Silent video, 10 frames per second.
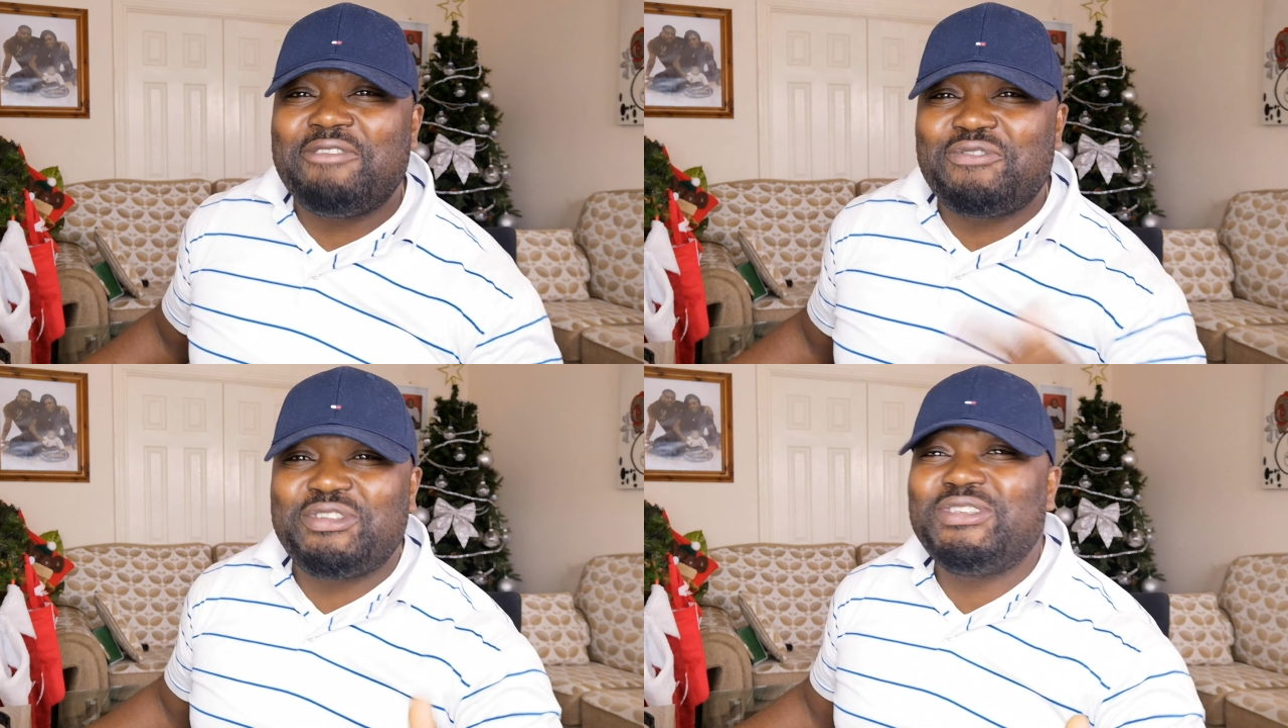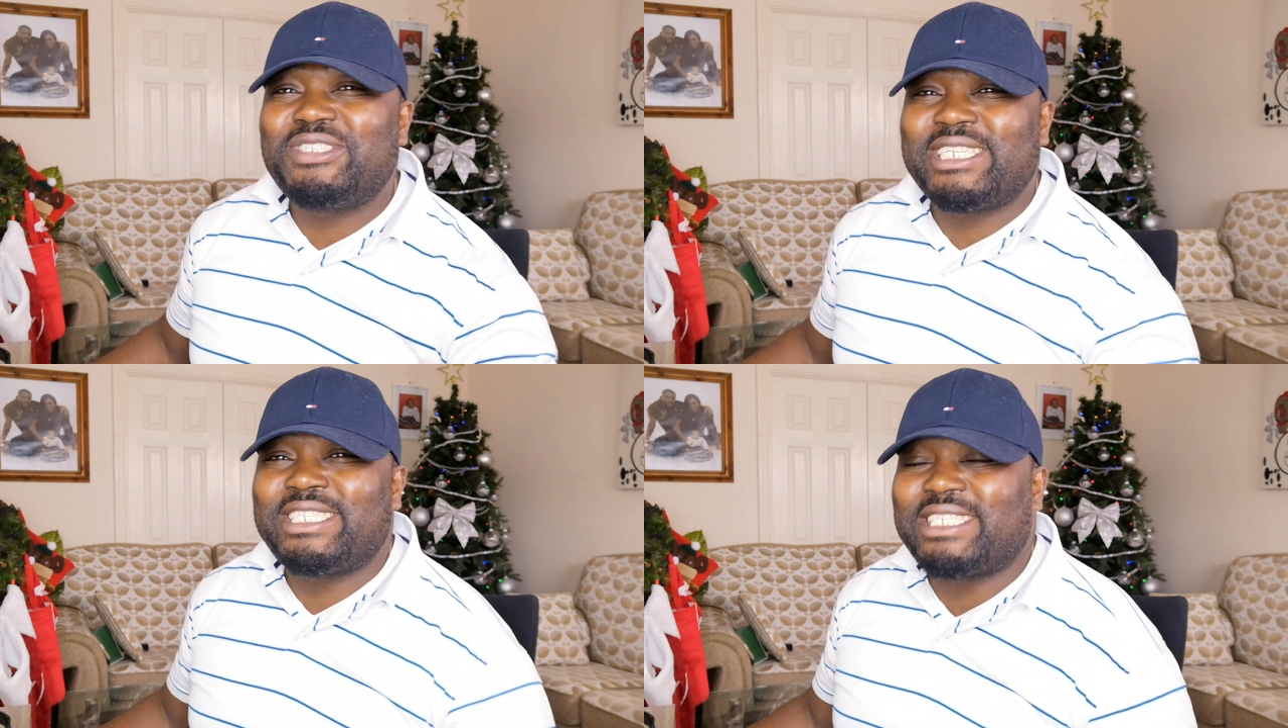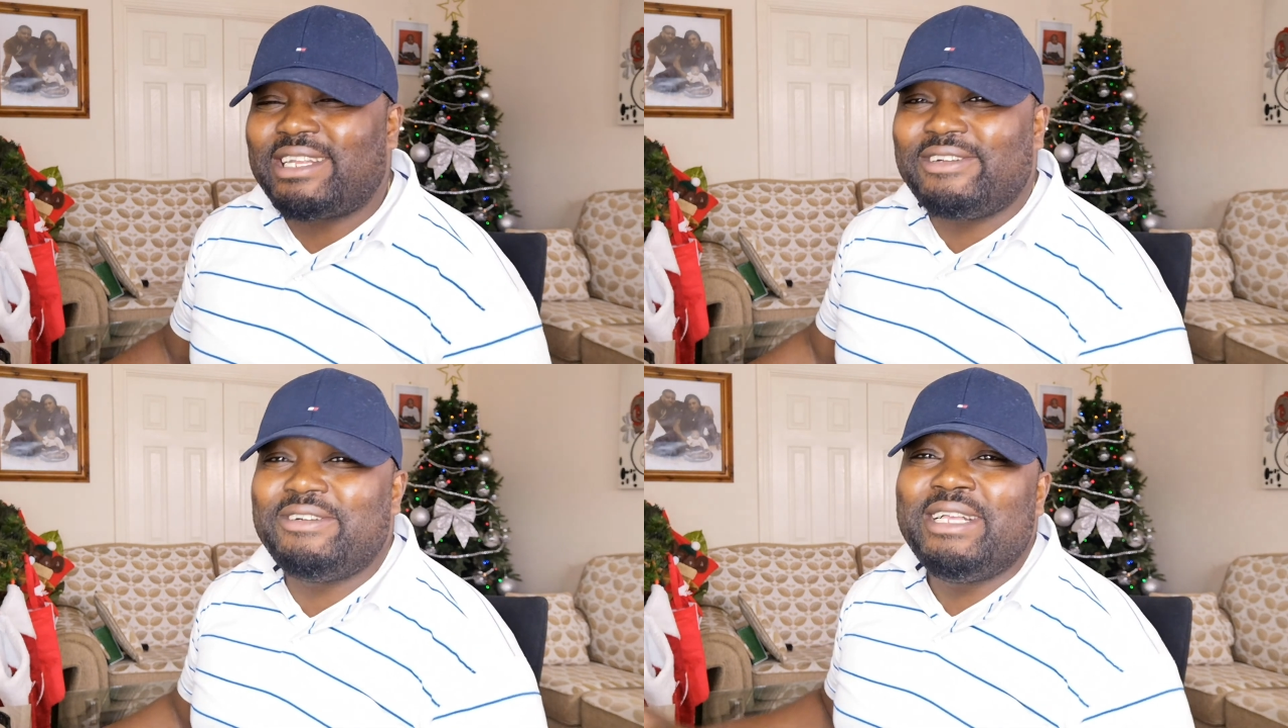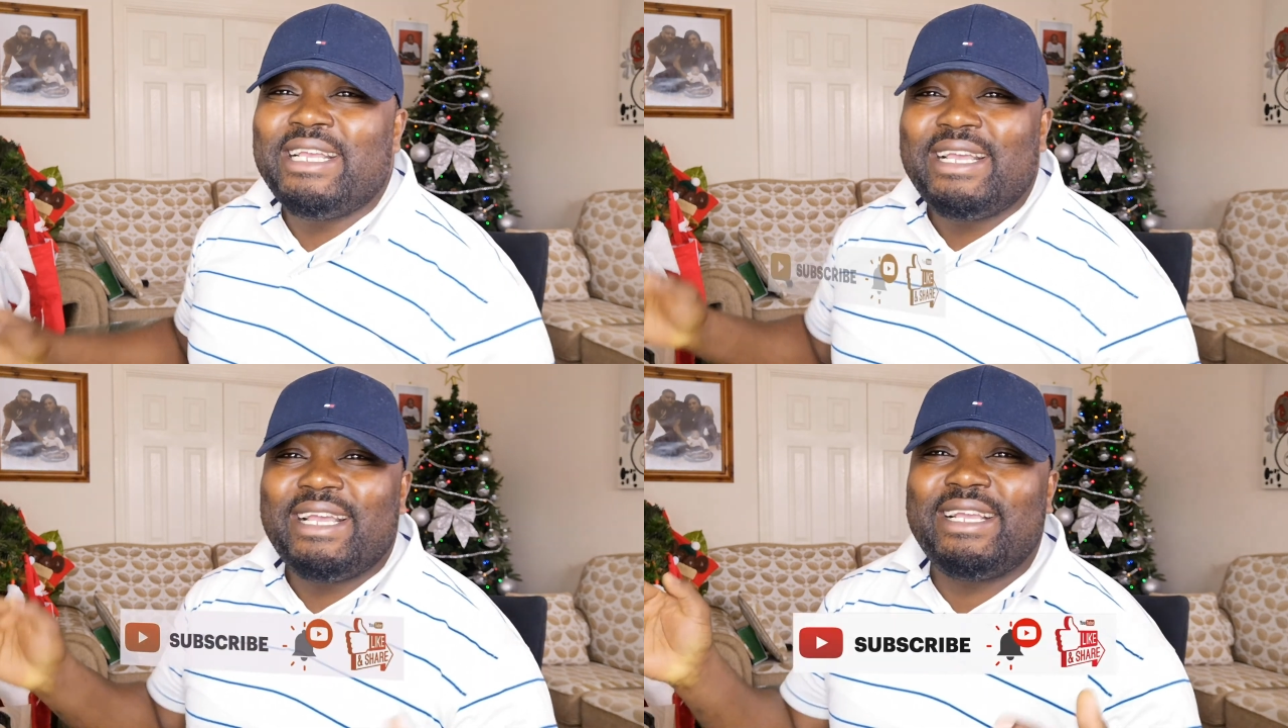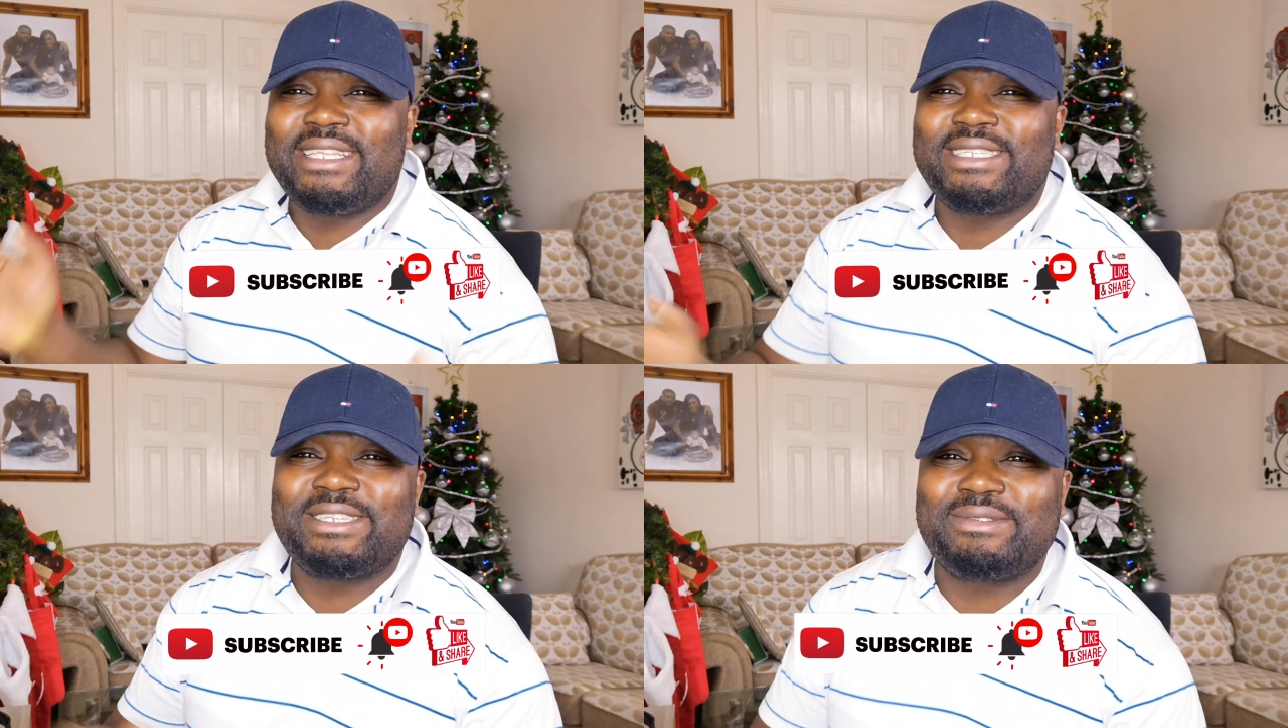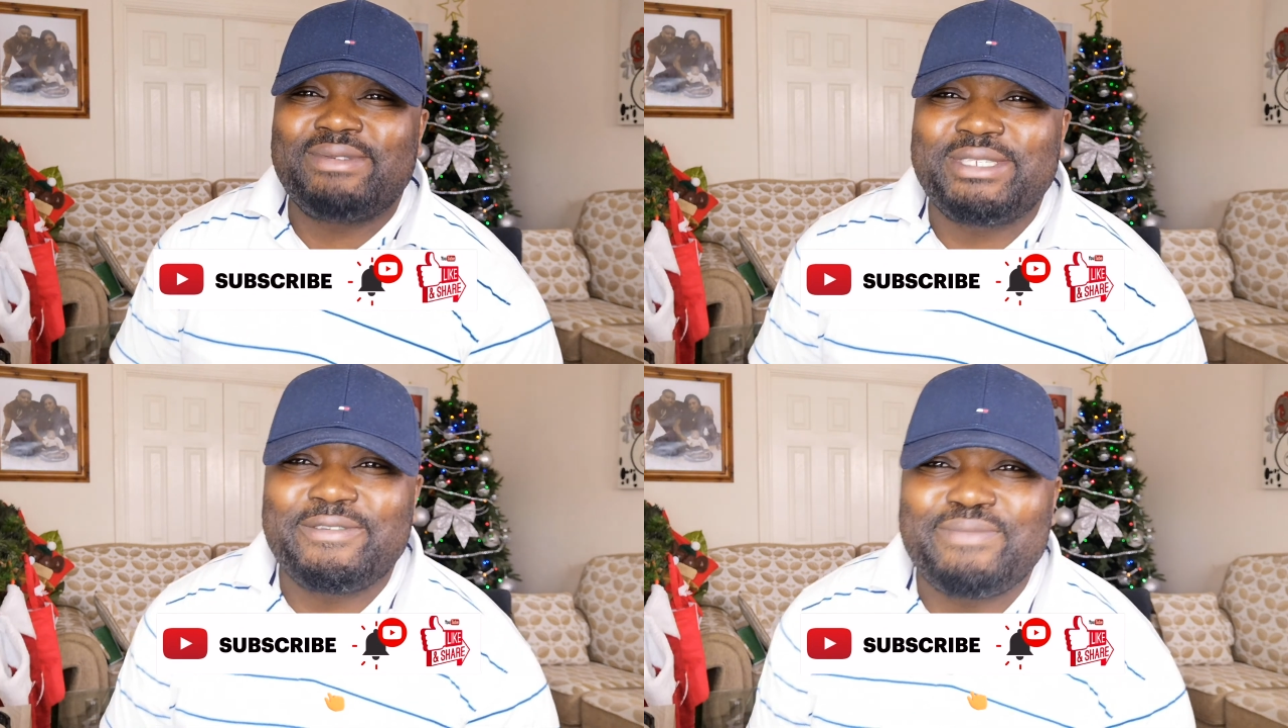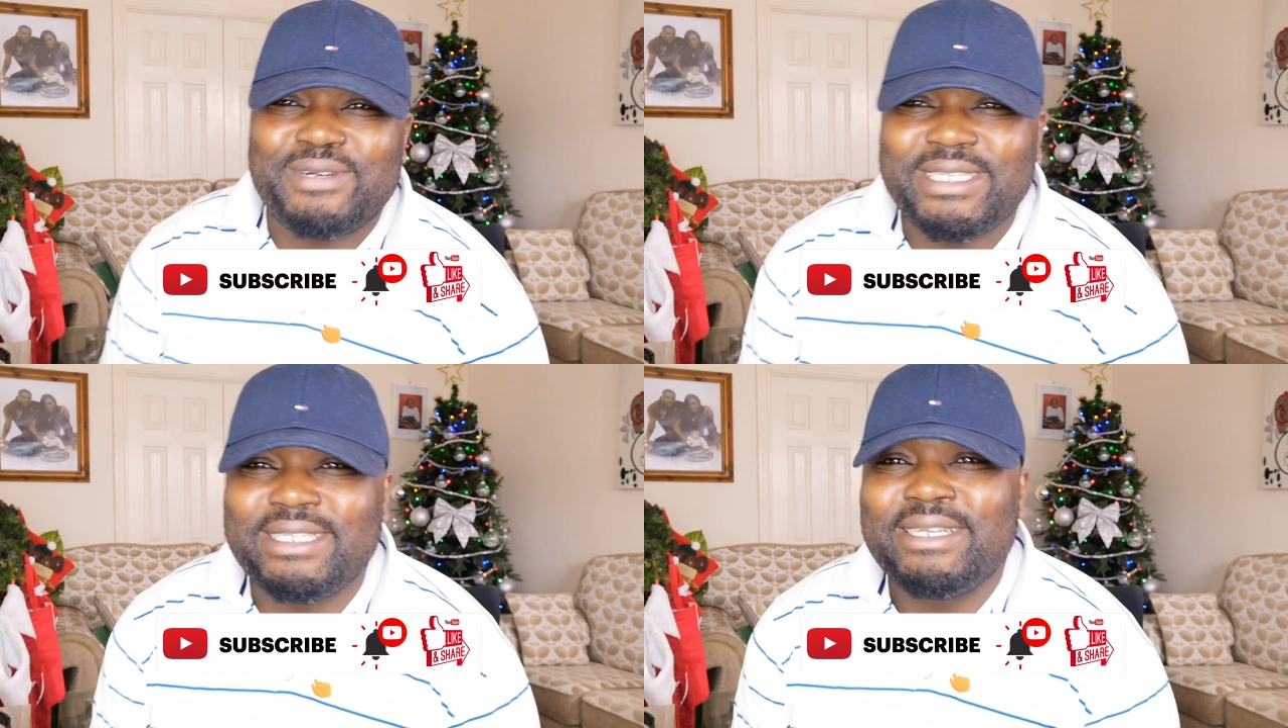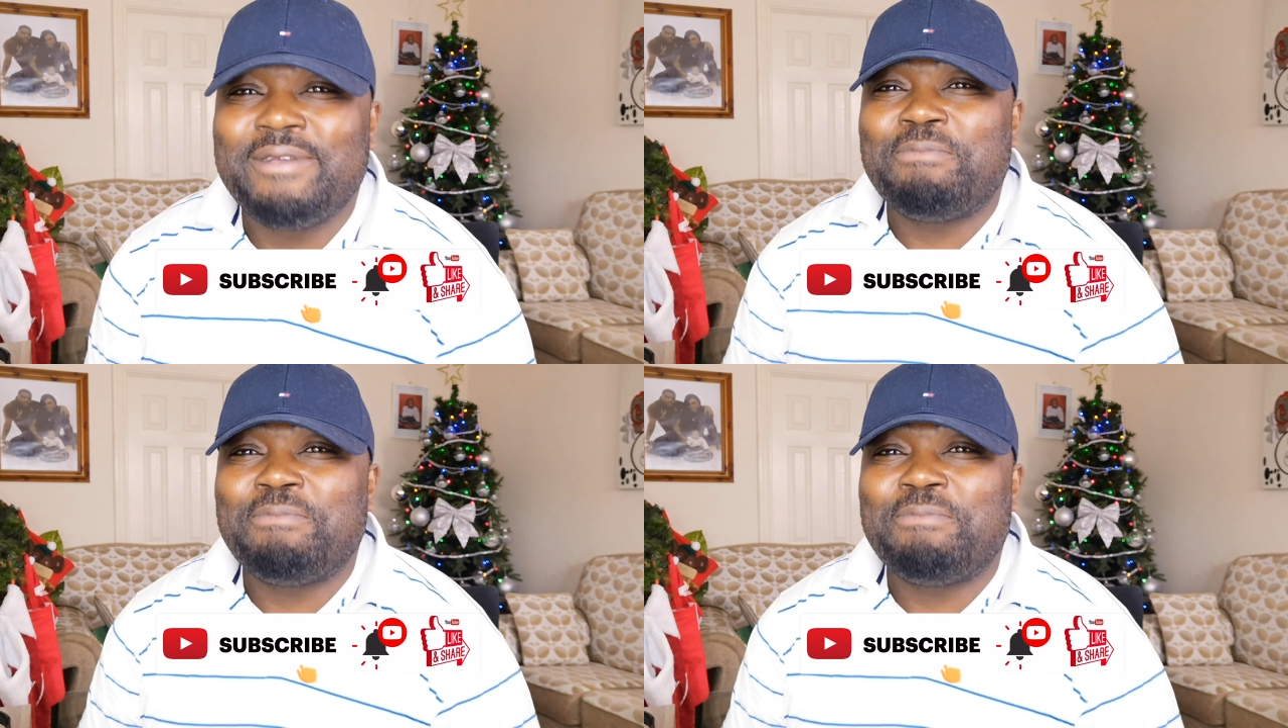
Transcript: If you're new to this channel, hit the subscription button.